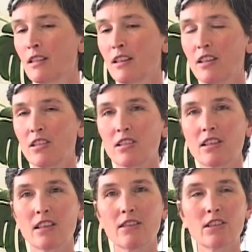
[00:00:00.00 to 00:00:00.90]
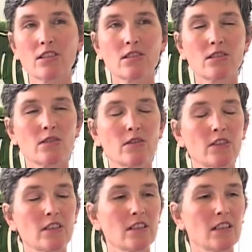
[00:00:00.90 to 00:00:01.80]
And you could even just do
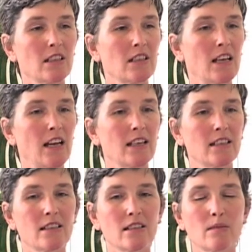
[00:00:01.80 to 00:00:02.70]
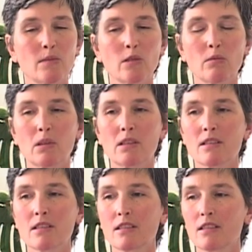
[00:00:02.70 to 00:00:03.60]
slightest
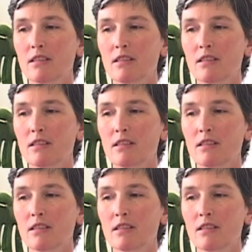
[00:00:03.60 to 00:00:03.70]
movements.